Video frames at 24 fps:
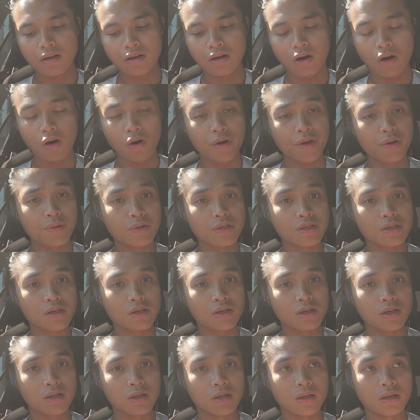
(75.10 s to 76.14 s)
Oh, he was
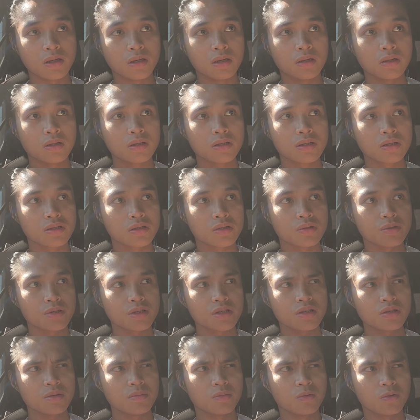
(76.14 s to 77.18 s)
so it was
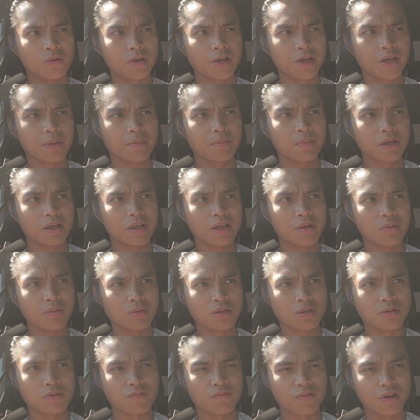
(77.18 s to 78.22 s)
in the morning, but he
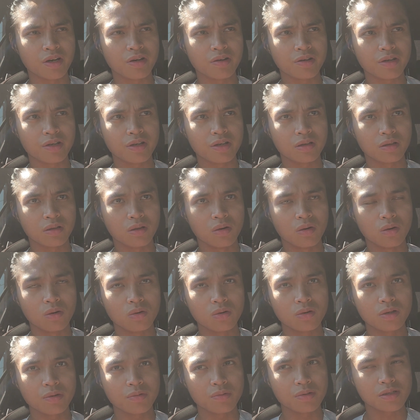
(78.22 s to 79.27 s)
was very
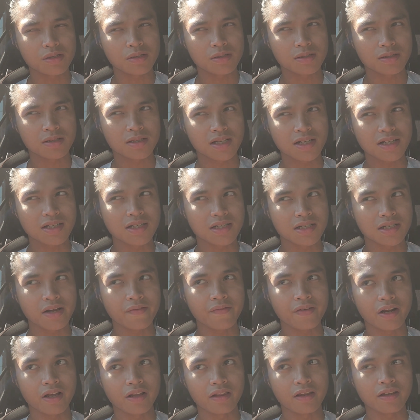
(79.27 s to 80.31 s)
low. It was
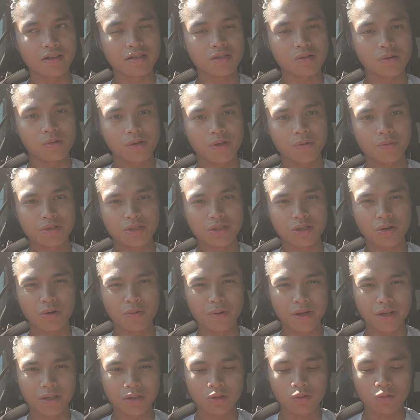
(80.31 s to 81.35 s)
67, I think, so he was
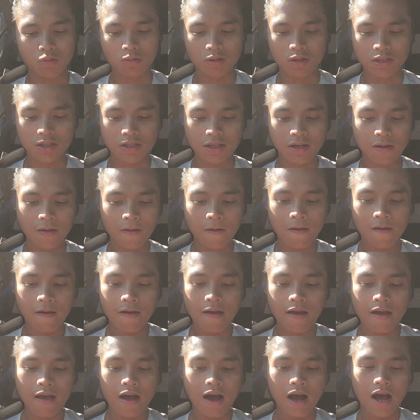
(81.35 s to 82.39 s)
going towards
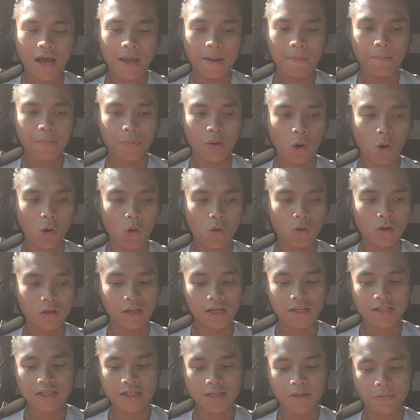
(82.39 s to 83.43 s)

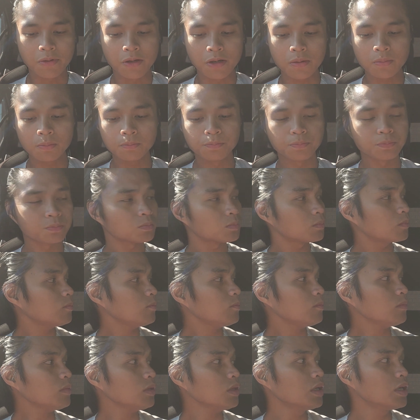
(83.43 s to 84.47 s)
hypoglycemia.
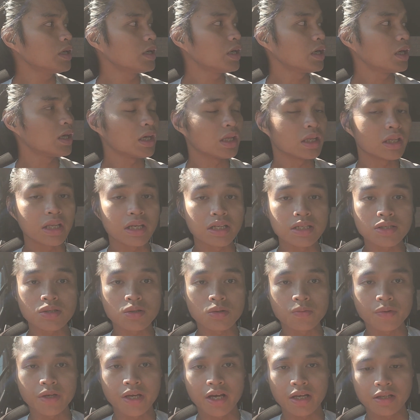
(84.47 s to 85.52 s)
And then so
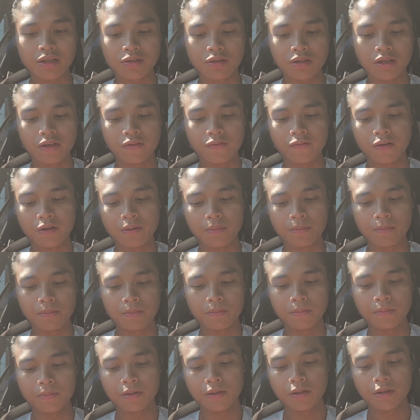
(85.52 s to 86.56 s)
we had to give
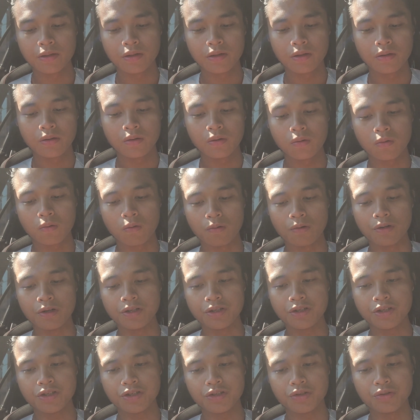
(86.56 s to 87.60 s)
him
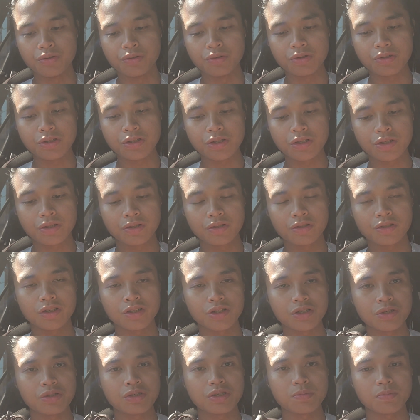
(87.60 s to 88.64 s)
orange juice
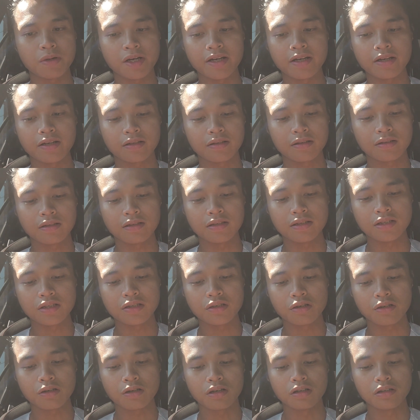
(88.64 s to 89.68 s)
just to spike the
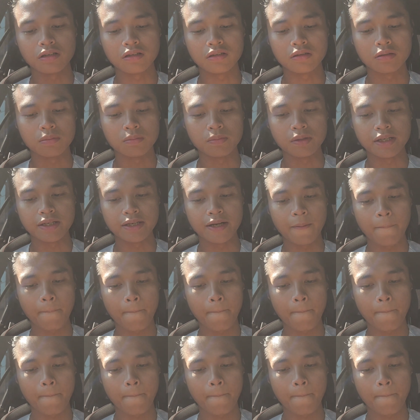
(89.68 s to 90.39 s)
sugar a little bit,